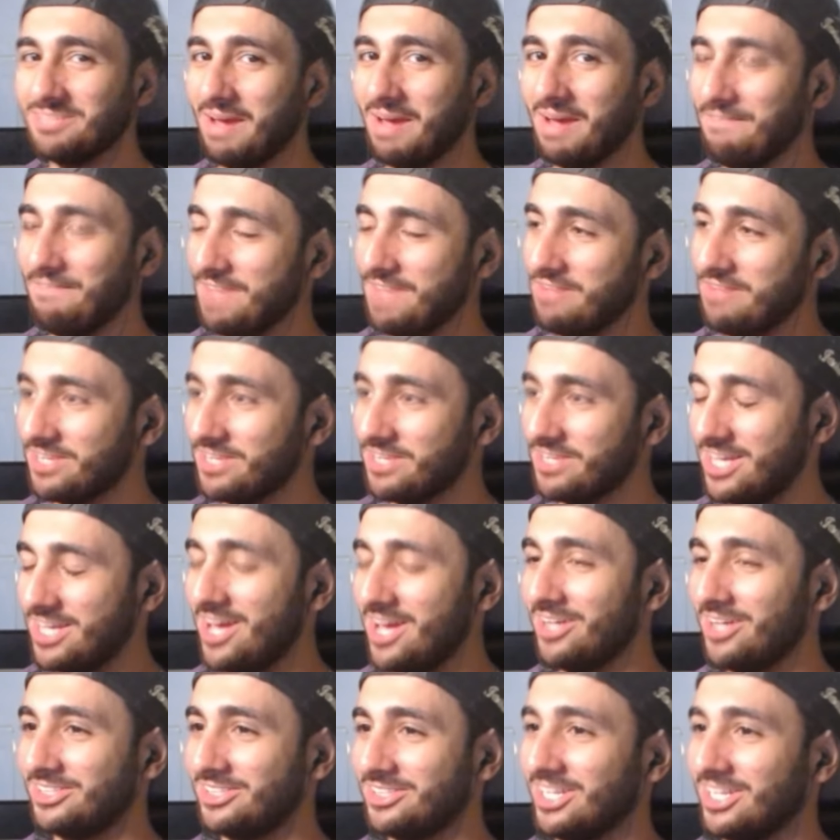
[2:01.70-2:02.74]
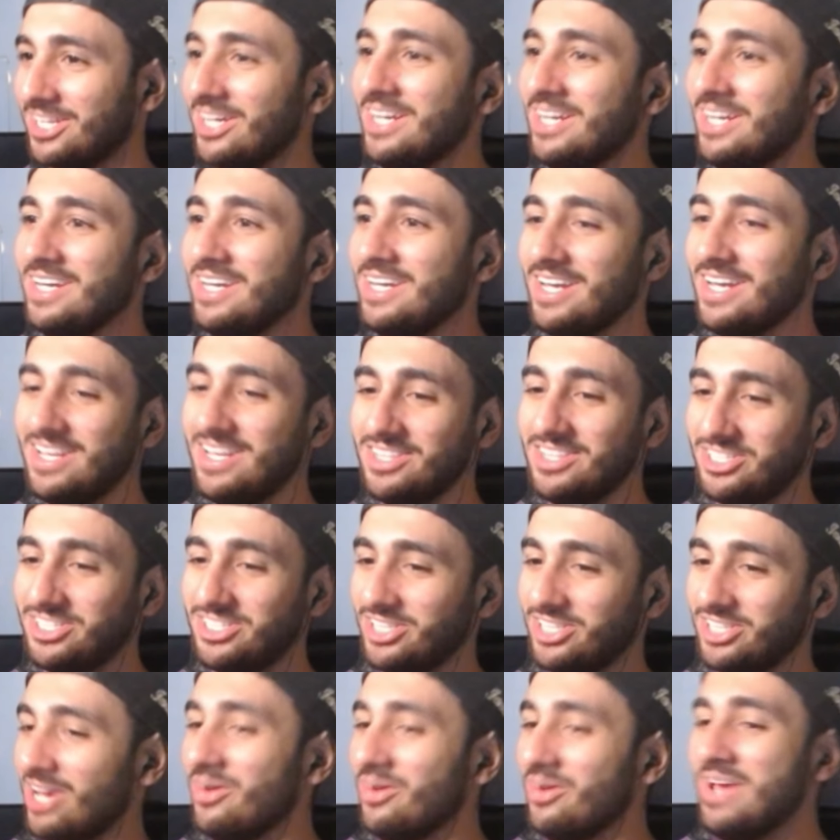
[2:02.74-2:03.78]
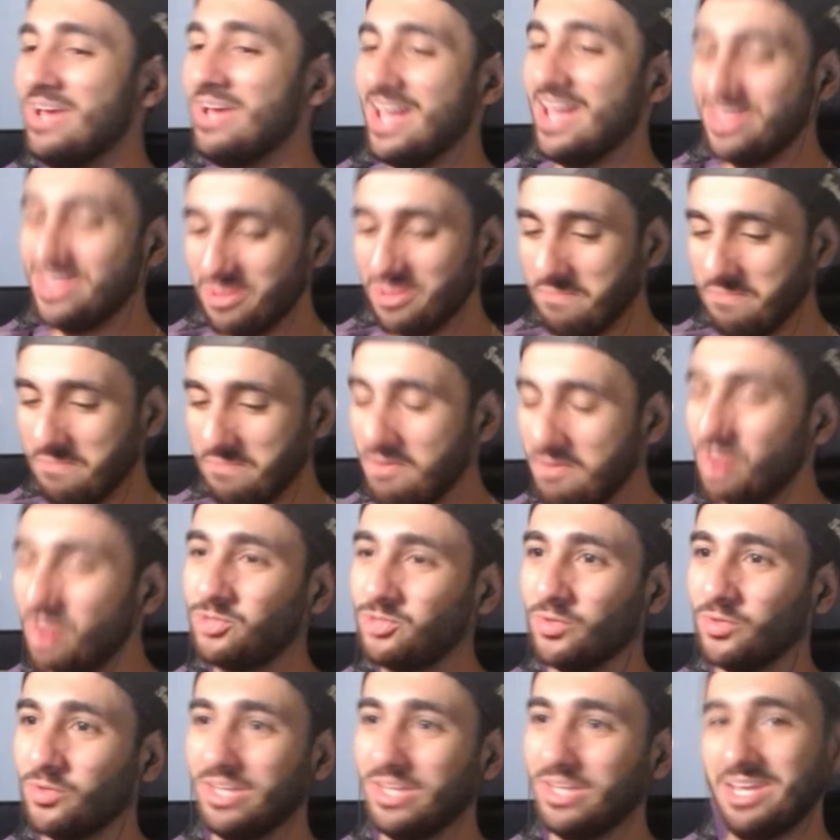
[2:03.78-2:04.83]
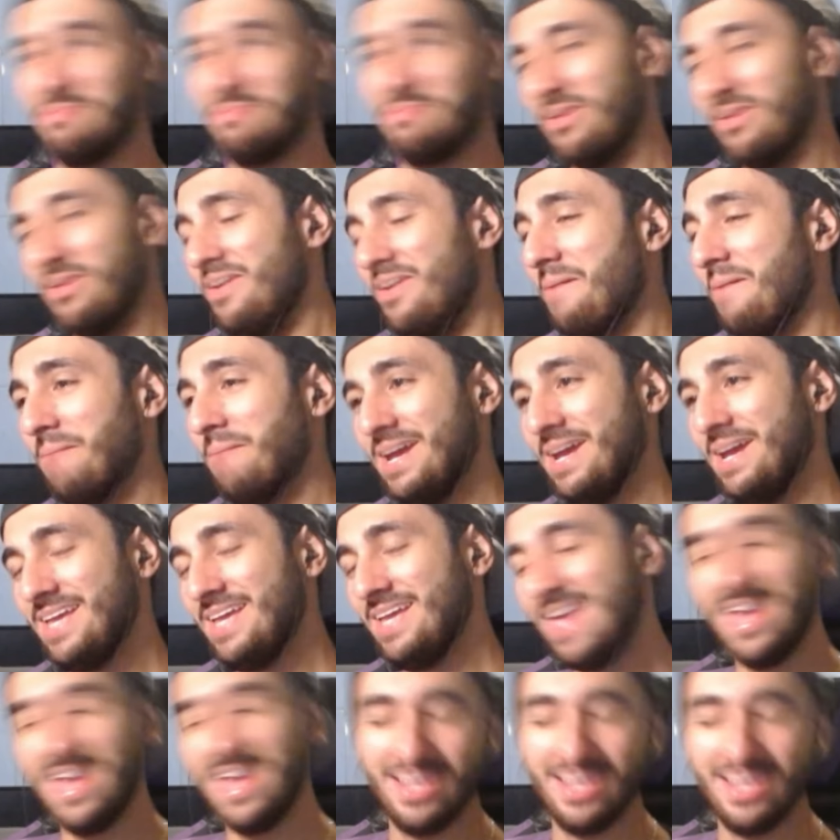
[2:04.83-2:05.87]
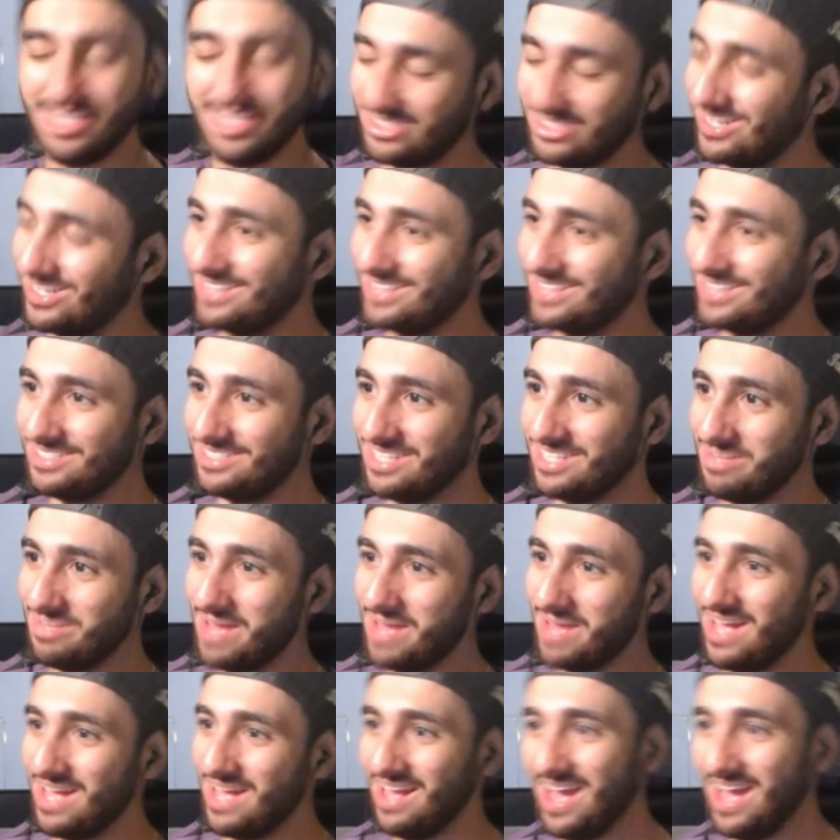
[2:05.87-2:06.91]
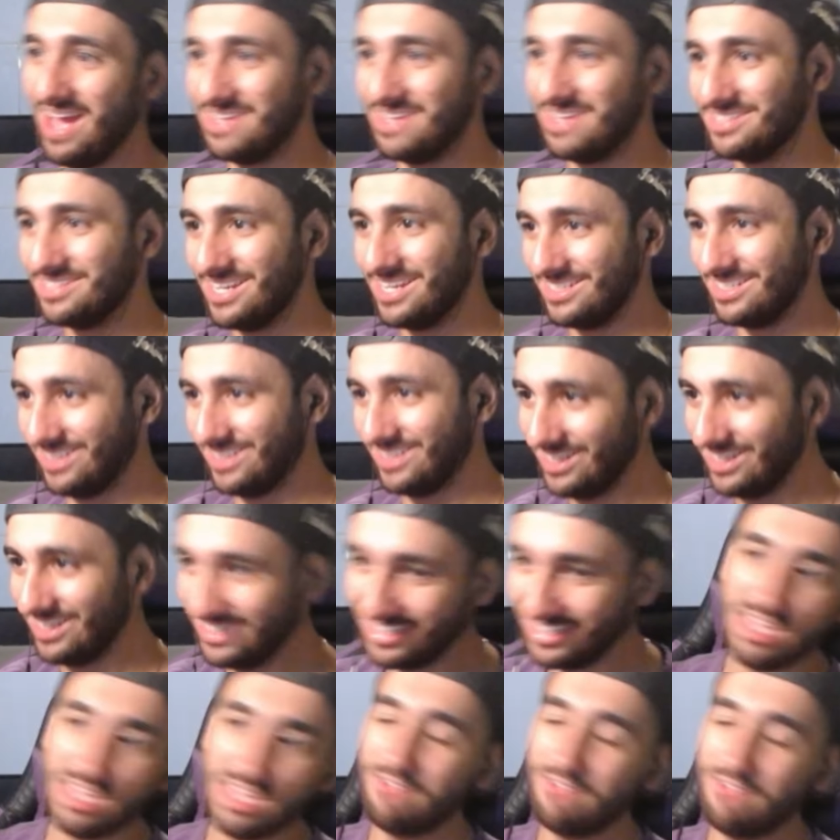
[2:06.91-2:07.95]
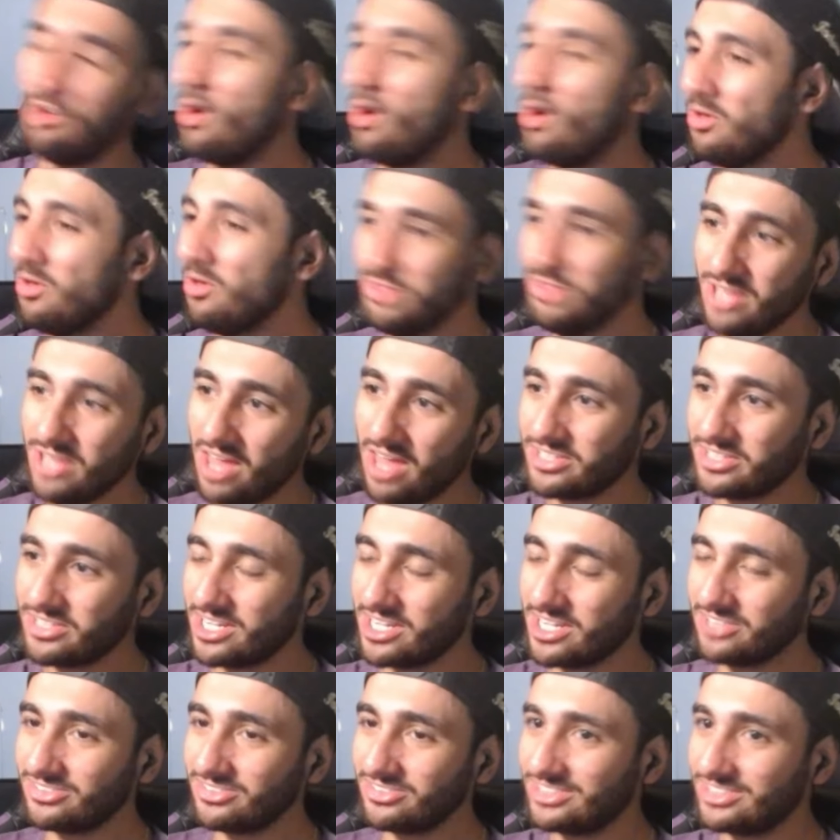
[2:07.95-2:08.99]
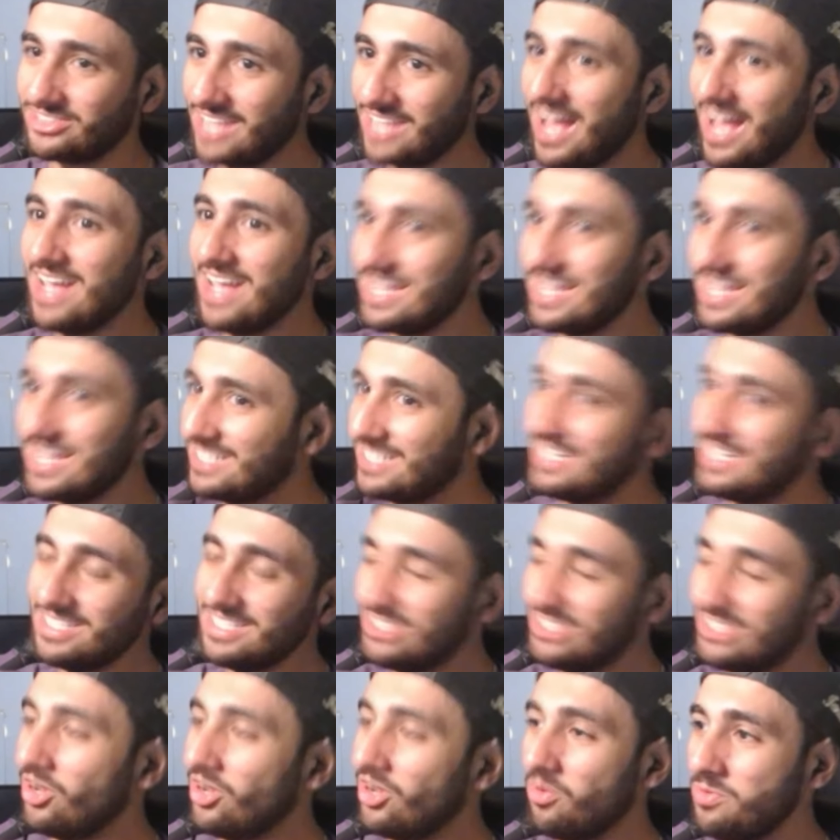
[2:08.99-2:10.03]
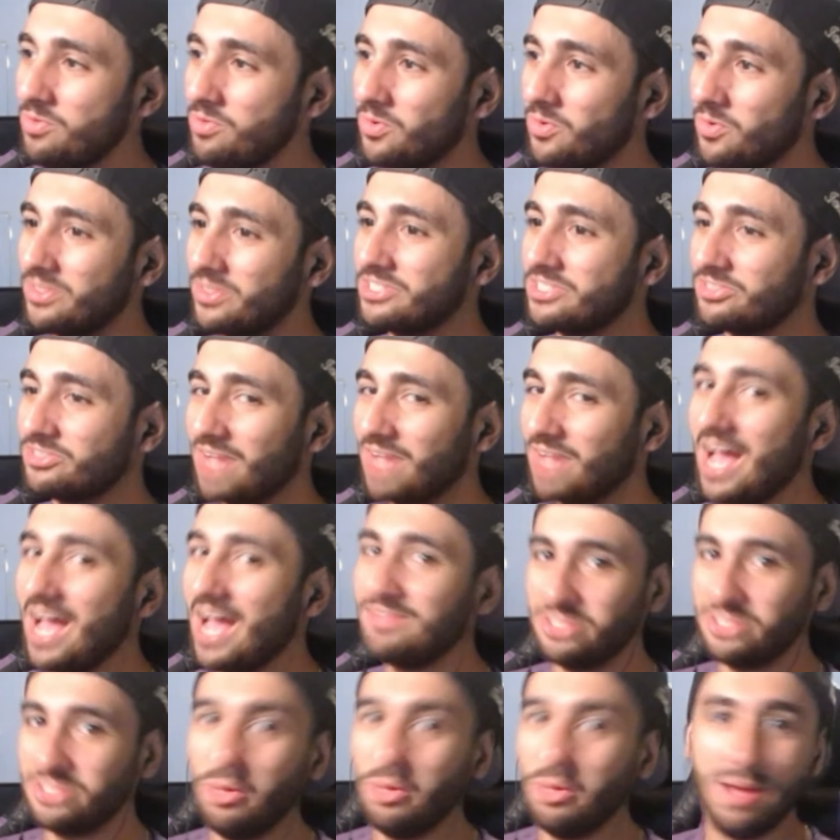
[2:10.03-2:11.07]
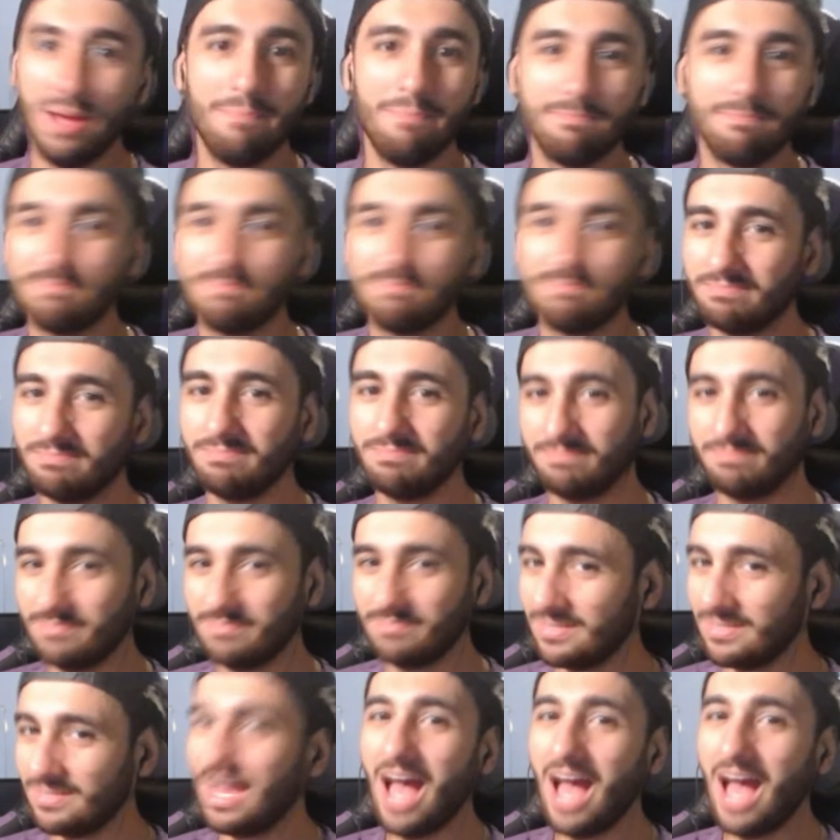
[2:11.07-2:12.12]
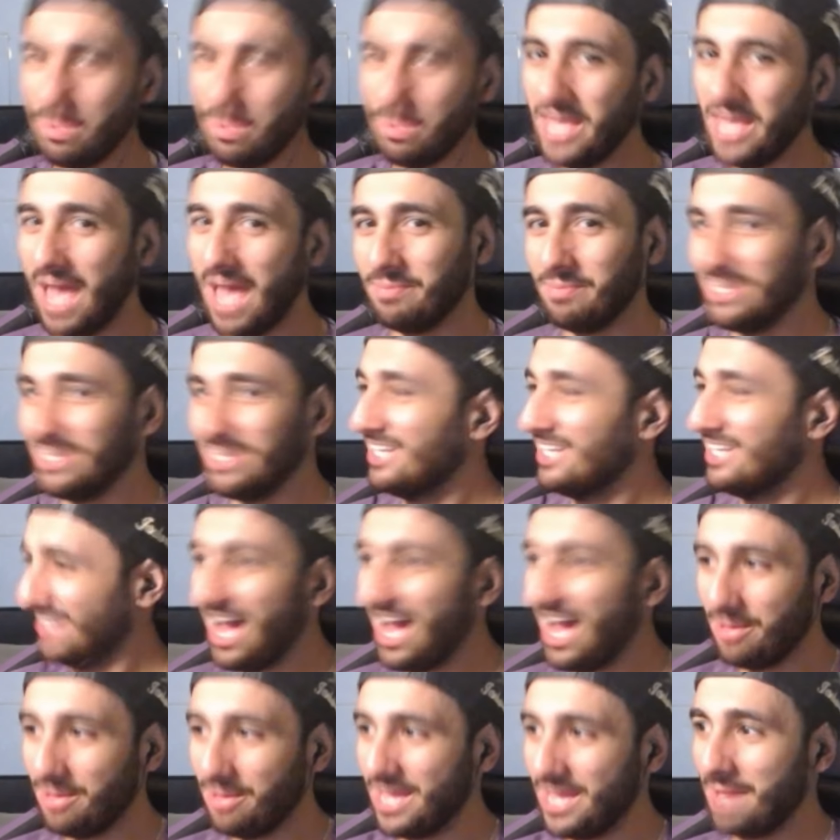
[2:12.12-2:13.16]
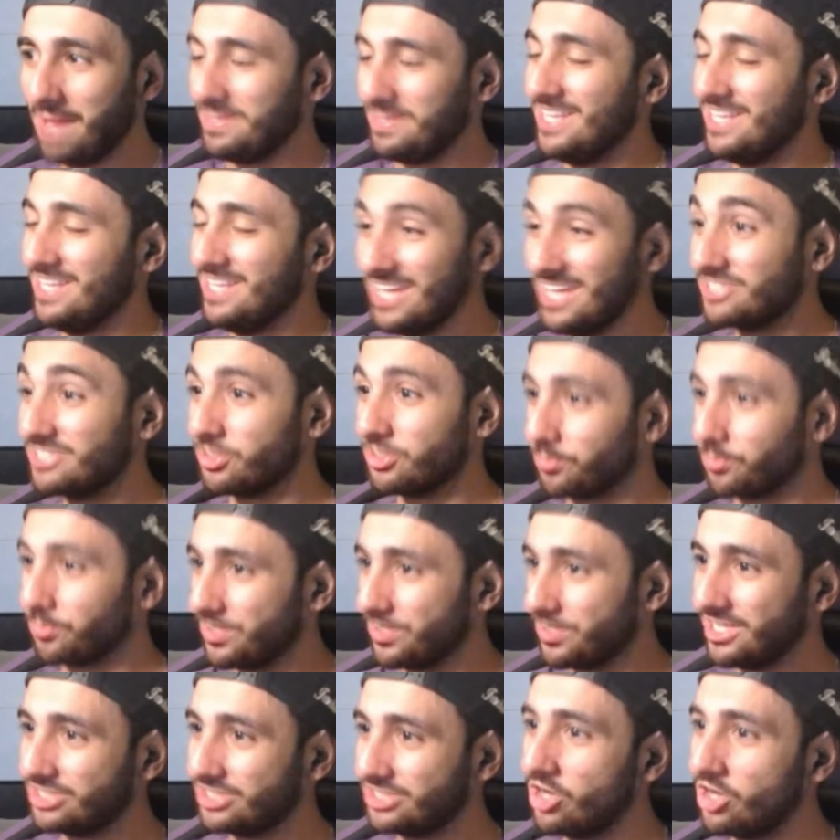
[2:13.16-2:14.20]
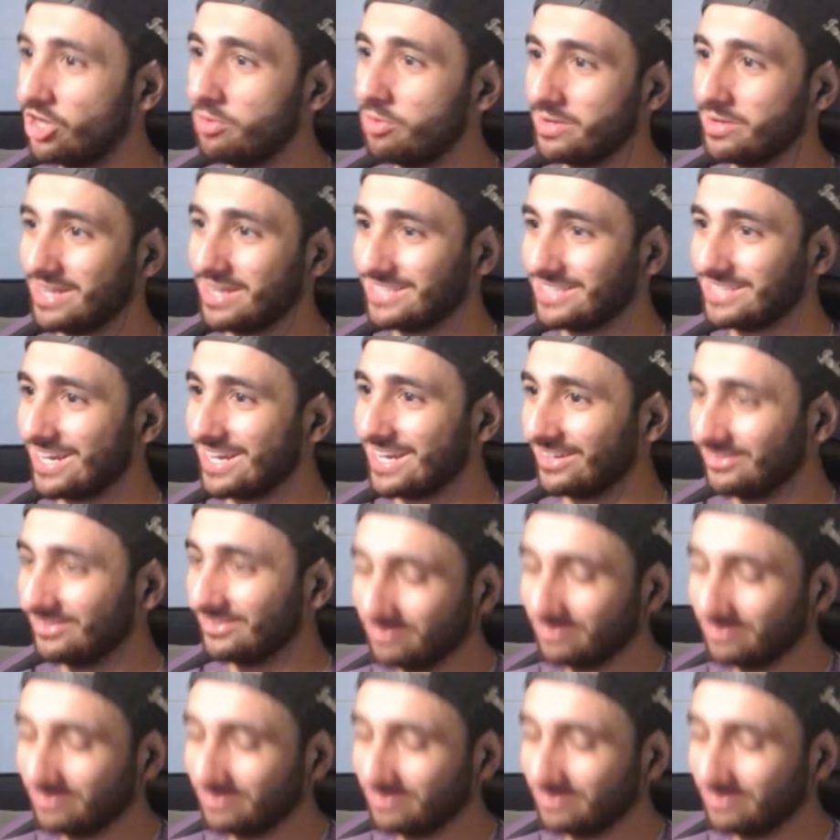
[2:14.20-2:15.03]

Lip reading: my favorite character in the show, and the most relatable by any stretch of the imagination. If all the other characters die and he's the only one that survives, you know what? I'll be happy. That is the realest homie right there.